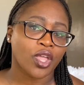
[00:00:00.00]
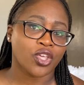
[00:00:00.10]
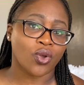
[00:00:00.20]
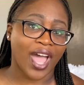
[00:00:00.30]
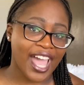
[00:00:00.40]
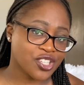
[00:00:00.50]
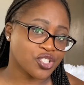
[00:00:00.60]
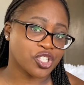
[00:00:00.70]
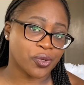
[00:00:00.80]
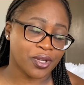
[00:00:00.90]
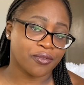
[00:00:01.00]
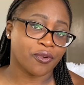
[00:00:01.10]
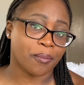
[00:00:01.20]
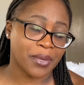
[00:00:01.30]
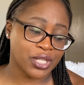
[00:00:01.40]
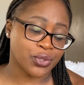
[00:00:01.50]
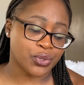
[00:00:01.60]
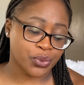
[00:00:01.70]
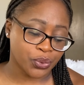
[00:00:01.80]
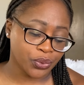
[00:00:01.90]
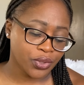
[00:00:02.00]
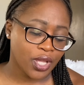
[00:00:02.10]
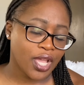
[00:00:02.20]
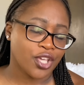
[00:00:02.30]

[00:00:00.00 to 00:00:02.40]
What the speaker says: your actual degree from medical school,